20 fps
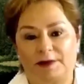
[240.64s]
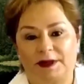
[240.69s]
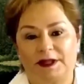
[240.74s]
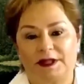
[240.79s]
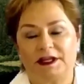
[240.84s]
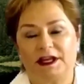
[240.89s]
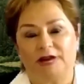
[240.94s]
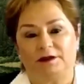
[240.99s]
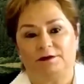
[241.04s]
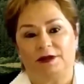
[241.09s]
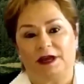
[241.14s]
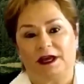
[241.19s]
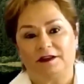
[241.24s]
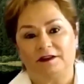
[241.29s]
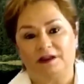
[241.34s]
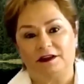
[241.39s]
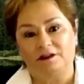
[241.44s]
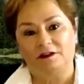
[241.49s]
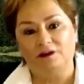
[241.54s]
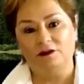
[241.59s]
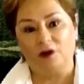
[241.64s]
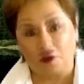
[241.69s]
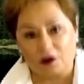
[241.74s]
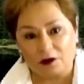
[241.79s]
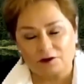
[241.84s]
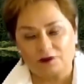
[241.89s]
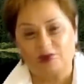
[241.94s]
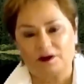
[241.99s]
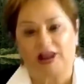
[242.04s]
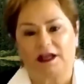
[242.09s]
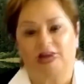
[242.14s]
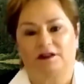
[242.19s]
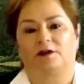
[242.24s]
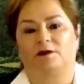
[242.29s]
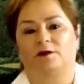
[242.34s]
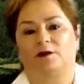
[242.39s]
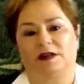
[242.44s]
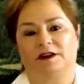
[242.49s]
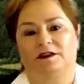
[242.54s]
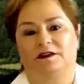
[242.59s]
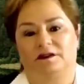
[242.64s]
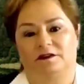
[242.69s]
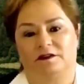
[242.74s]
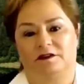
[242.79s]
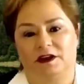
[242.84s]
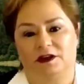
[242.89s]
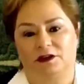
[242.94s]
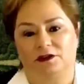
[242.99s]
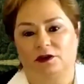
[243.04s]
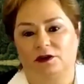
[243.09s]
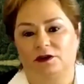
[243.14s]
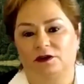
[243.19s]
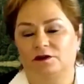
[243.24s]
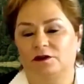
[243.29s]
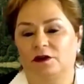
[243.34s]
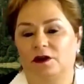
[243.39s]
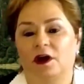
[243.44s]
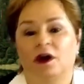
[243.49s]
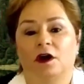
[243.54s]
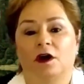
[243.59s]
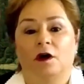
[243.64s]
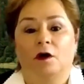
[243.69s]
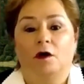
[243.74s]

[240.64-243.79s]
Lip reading: happen if they did not take the right decisions,